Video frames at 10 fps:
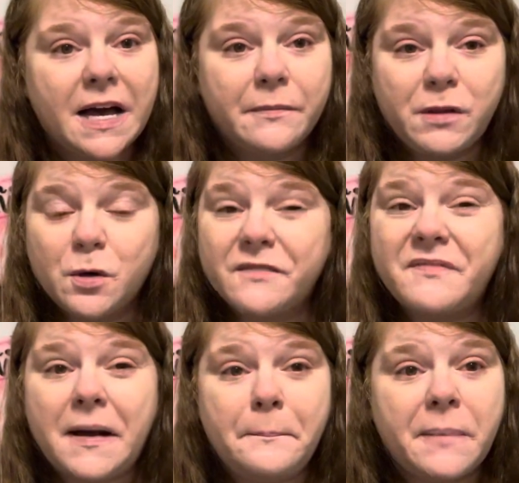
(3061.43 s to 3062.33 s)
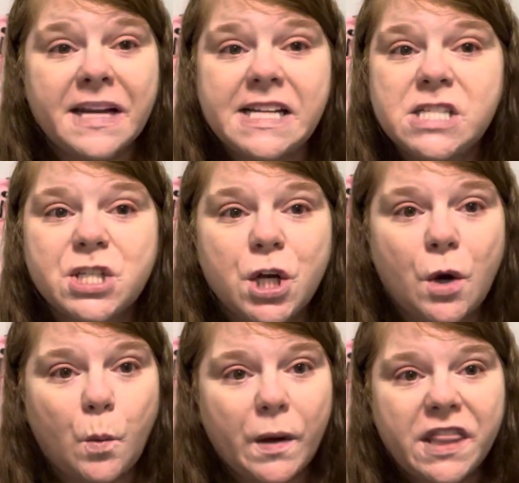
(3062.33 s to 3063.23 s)
you can find buddies to go
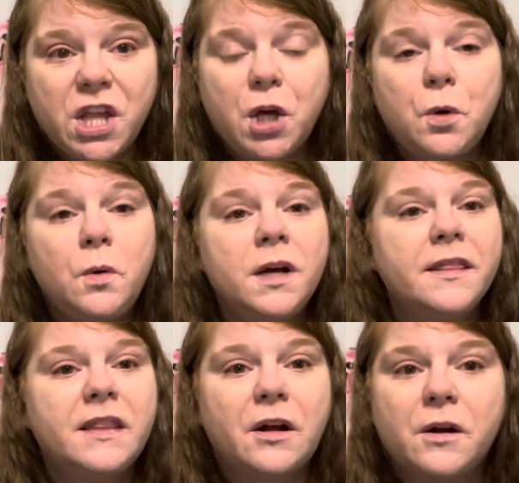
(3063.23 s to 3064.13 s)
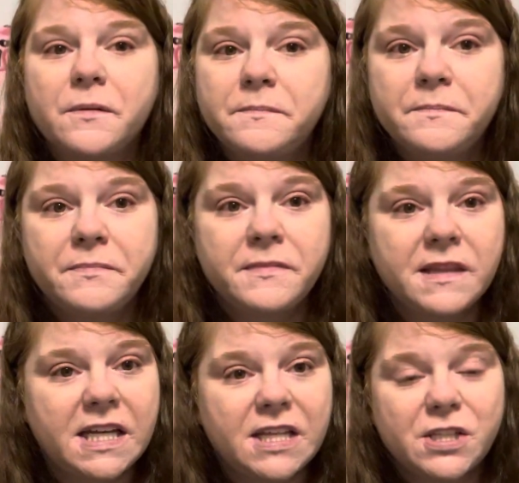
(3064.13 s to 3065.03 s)
with you.
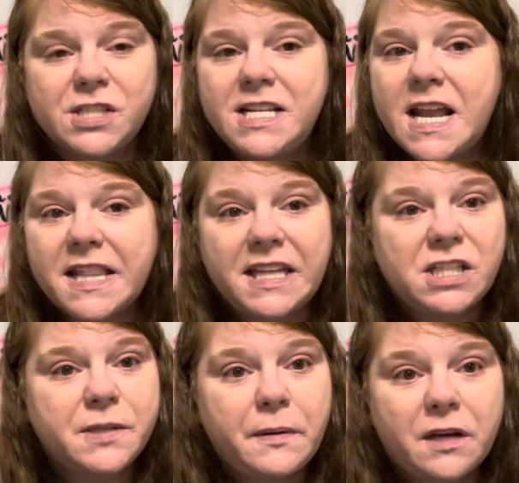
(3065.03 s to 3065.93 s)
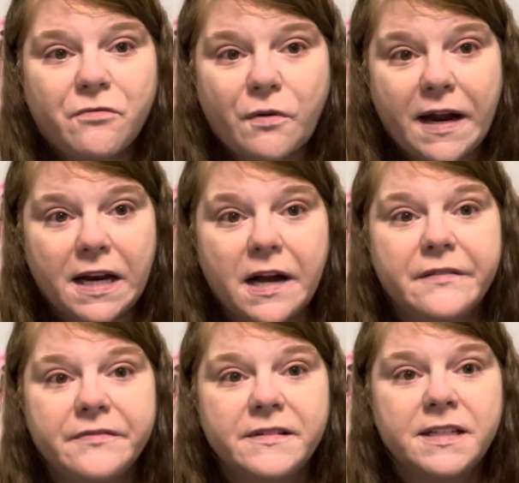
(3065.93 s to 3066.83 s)
There's nothing to be afraid of.
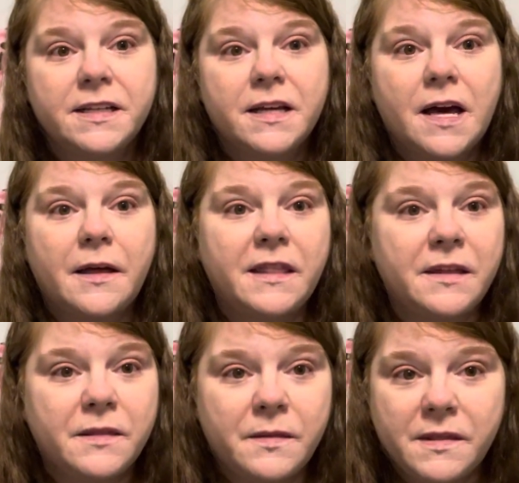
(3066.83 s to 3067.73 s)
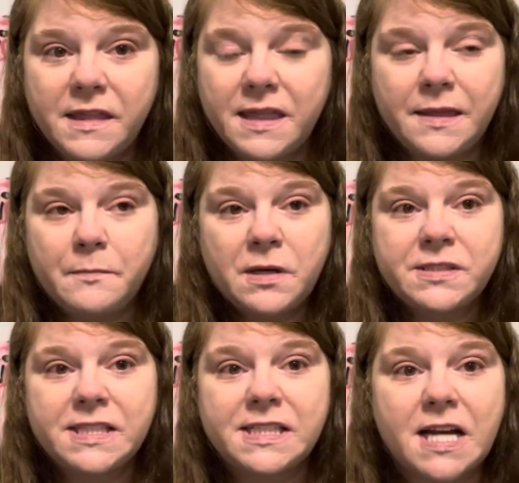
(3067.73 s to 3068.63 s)
And then most
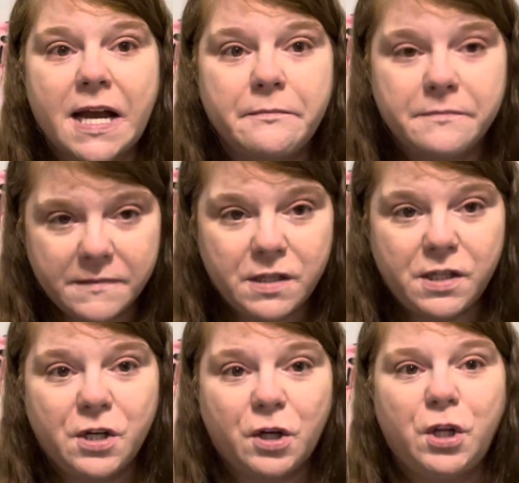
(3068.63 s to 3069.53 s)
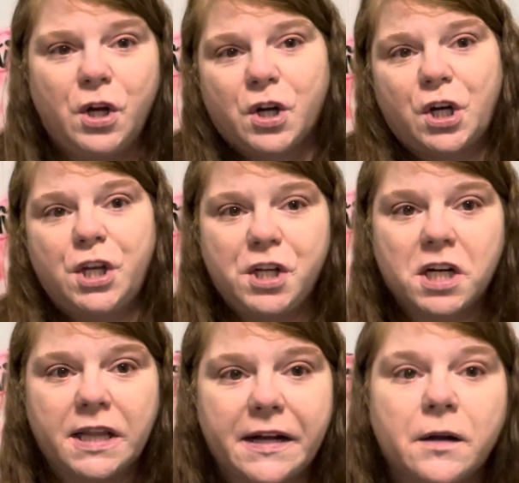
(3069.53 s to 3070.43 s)
of the time, you're good, you're
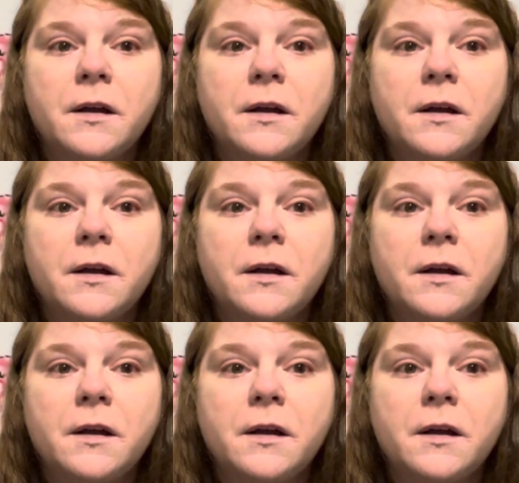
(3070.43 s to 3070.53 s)
clear.